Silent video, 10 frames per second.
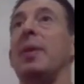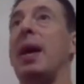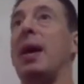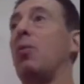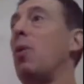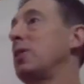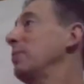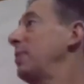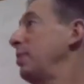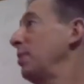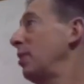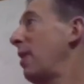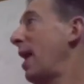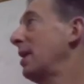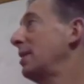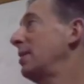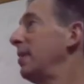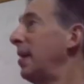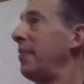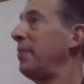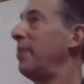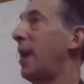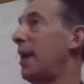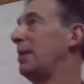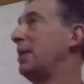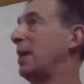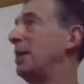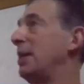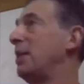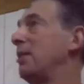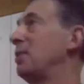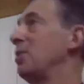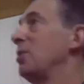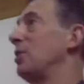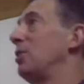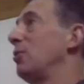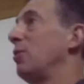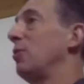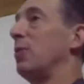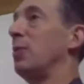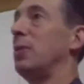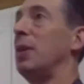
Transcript: and watching people interact, and that technique in research is useful for